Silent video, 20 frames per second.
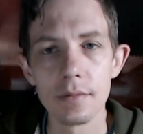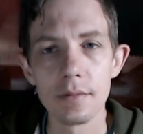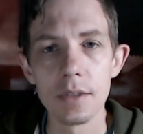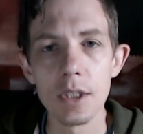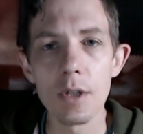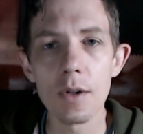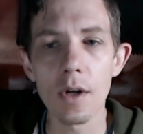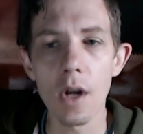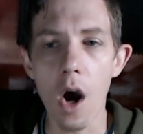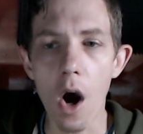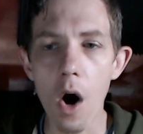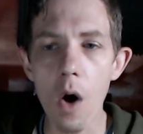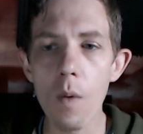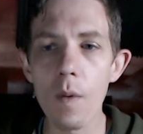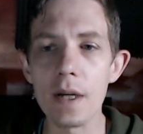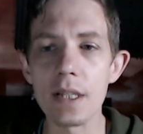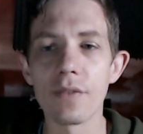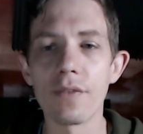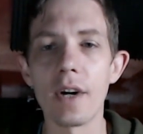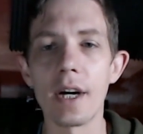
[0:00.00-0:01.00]
you can
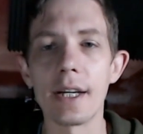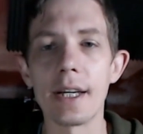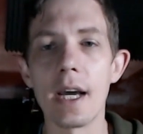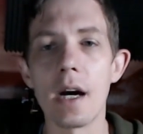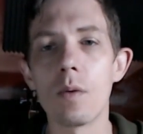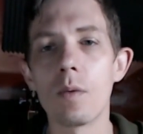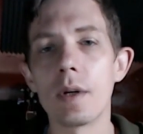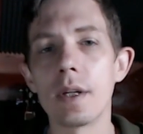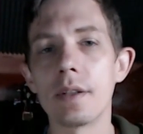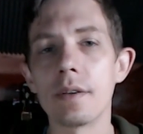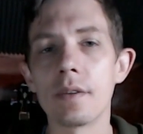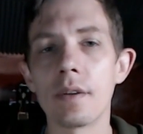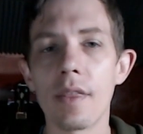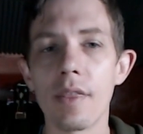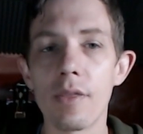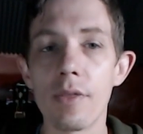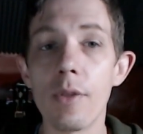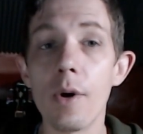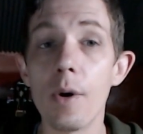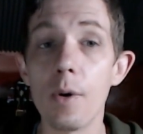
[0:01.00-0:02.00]
always find out when
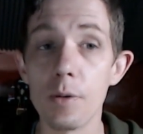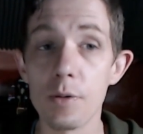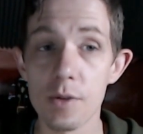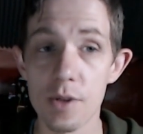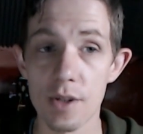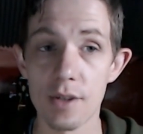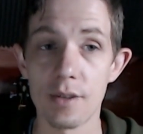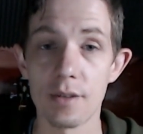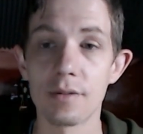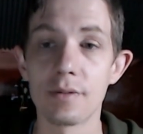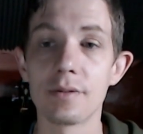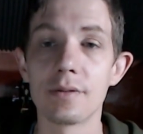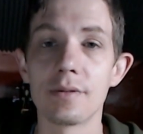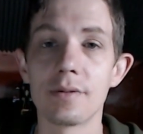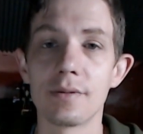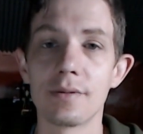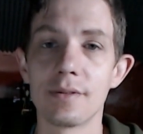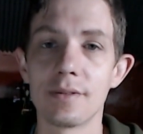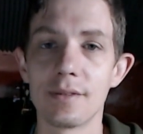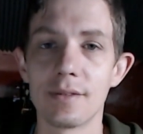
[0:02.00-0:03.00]
those
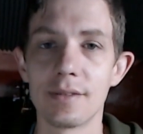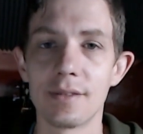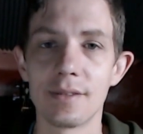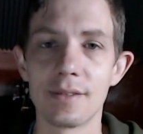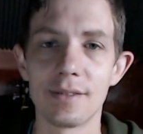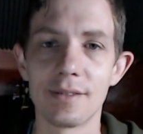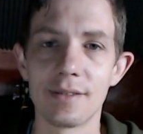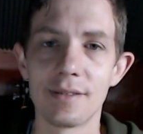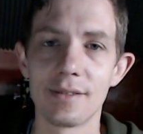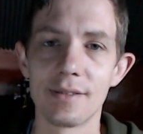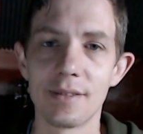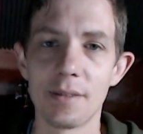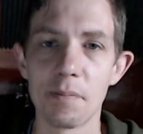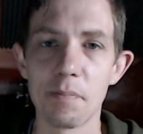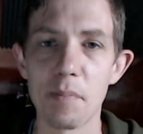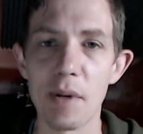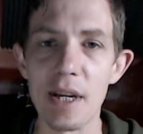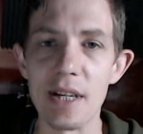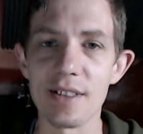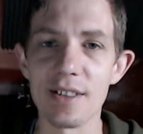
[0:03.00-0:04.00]

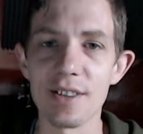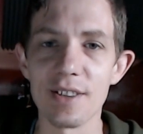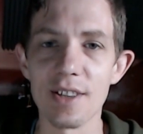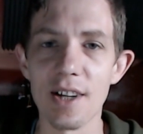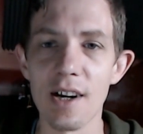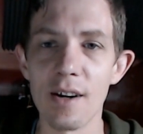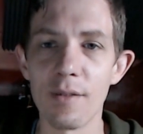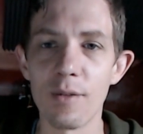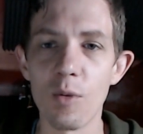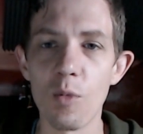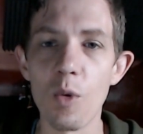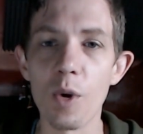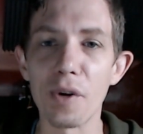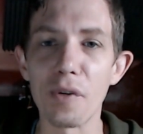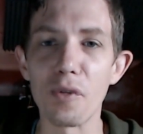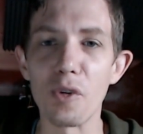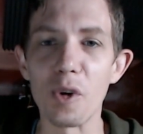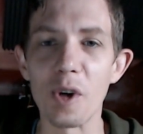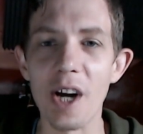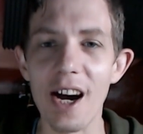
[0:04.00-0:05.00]
pieces of
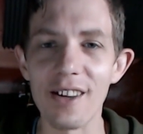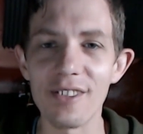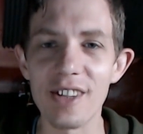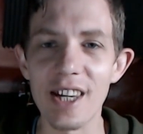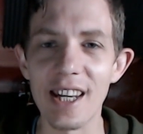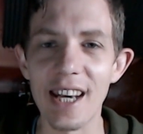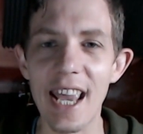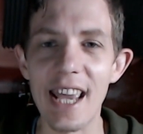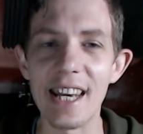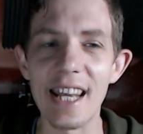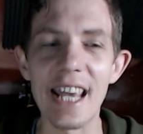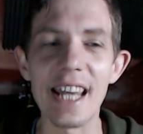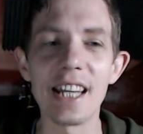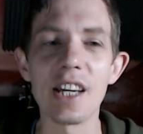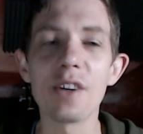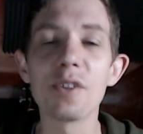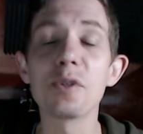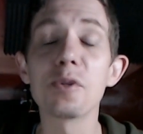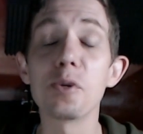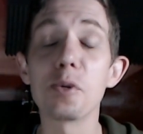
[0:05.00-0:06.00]
wonderful content and
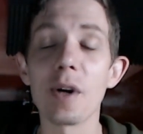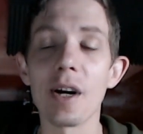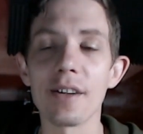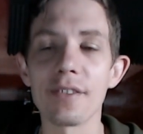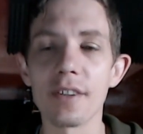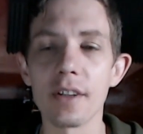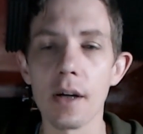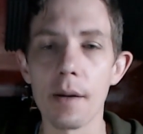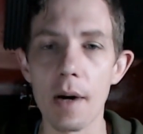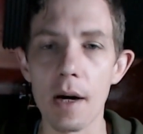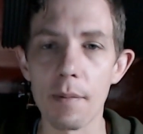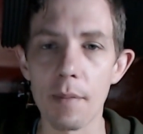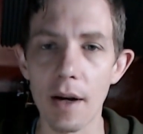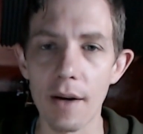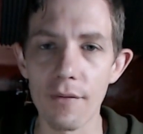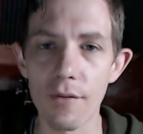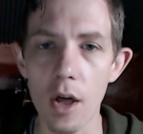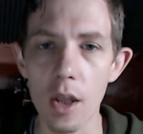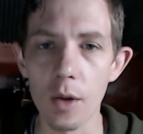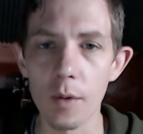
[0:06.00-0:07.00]
any other new content come out
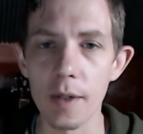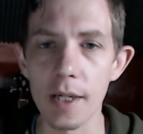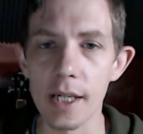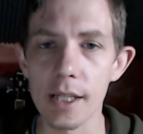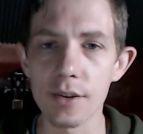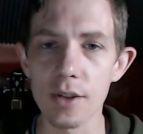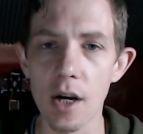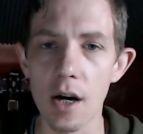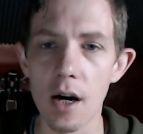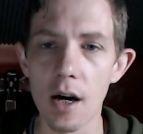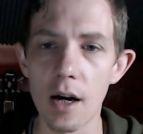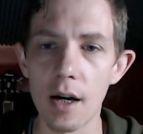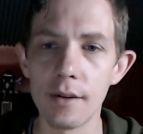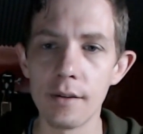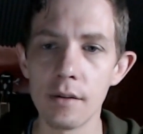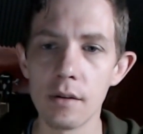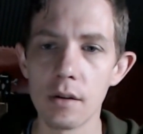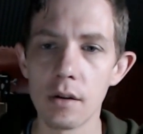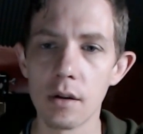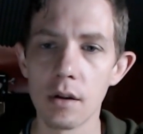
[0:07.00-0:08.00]
by following us
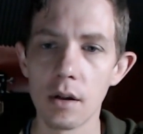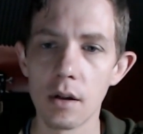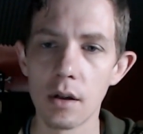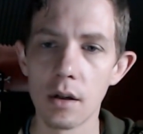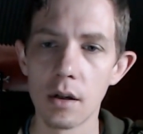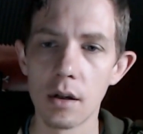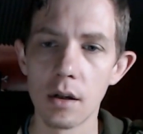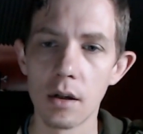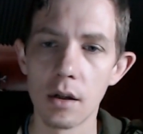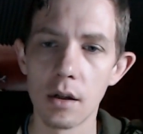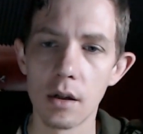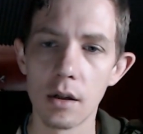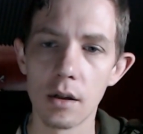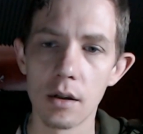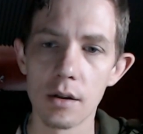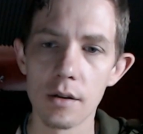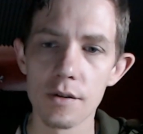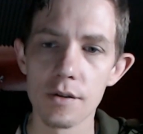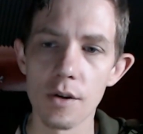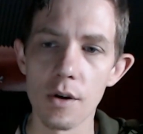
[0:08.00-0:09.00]
on
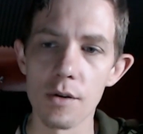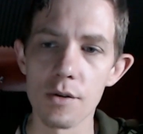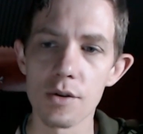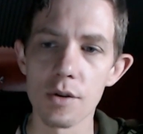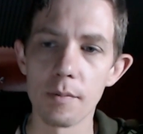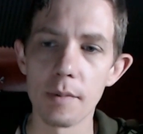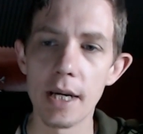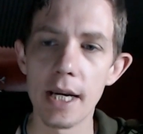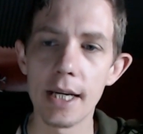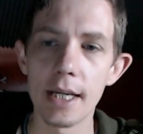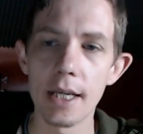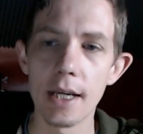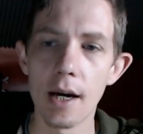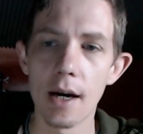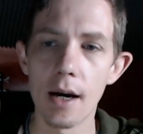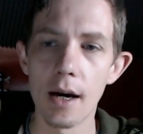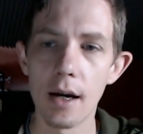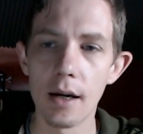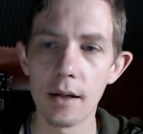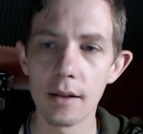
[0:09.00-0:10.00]
social
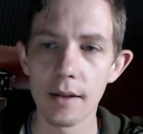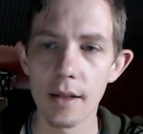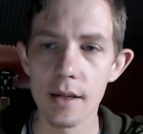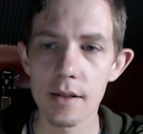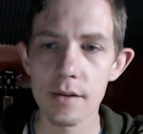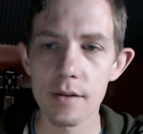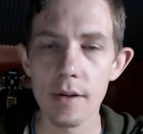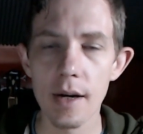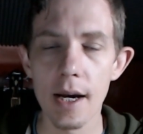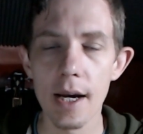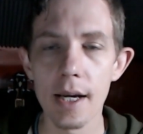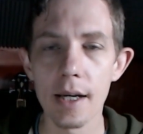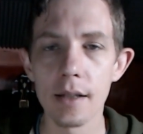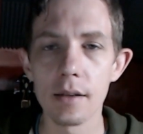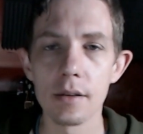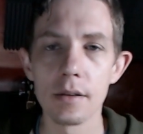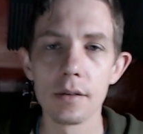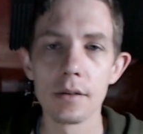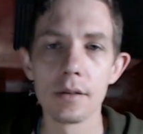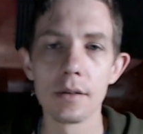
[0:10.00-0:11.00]
media. That's
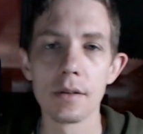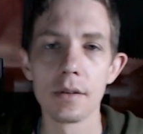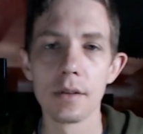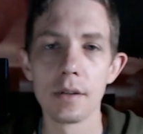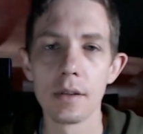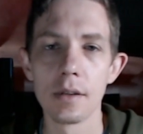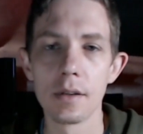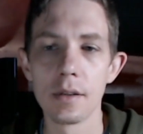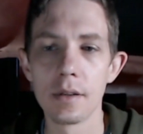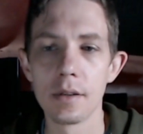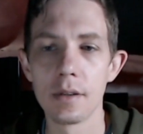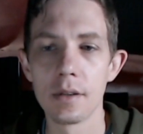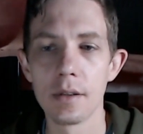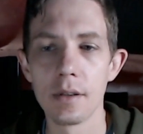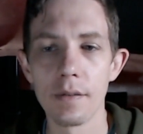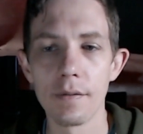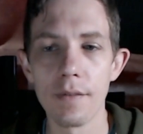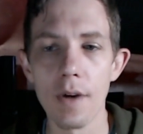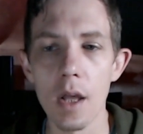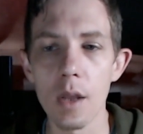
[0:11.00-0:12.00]
right.
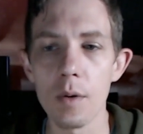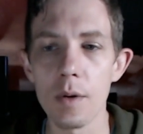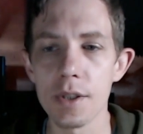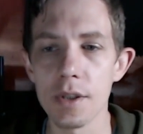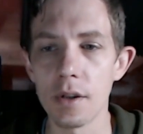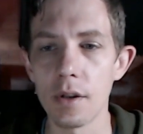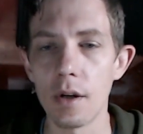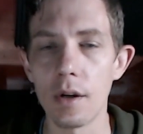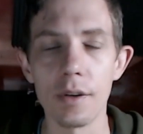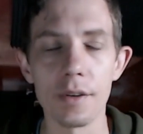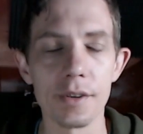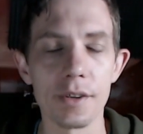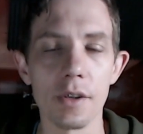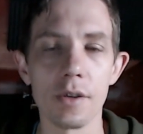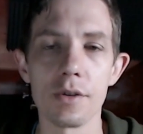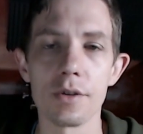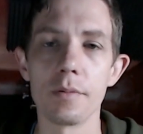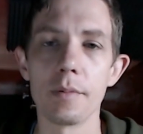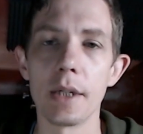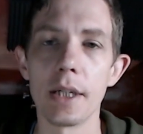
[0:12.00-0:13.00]
Follow us on all the
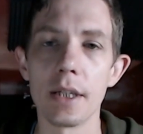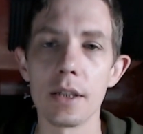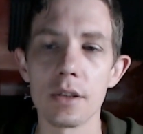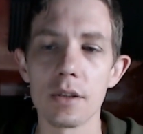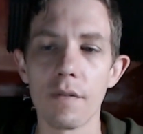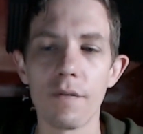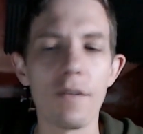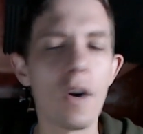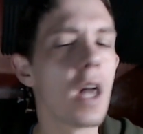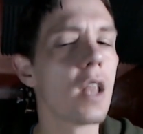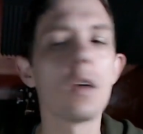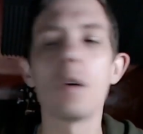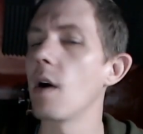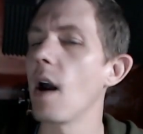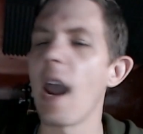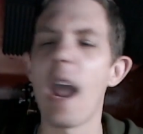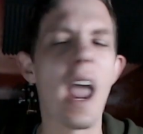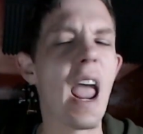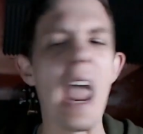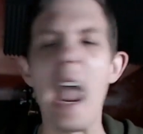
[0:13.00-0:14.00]
social medias. Follow
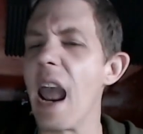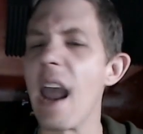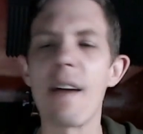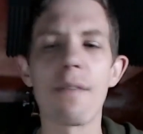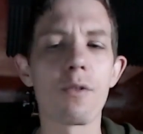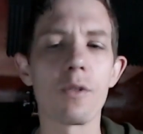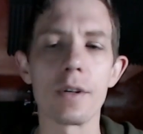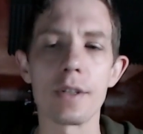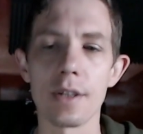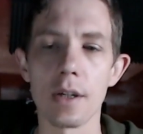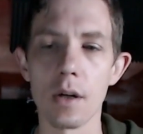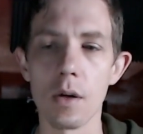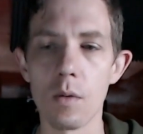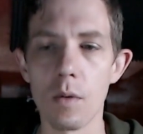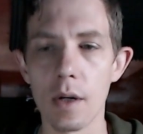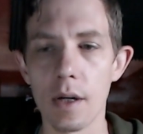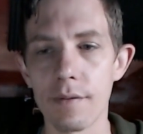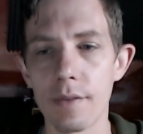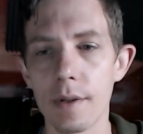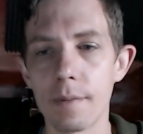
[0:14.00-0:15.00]
every single
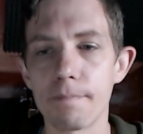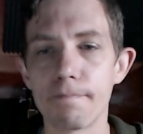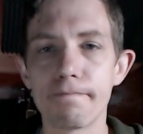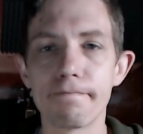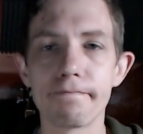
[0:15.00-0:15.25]
one of them.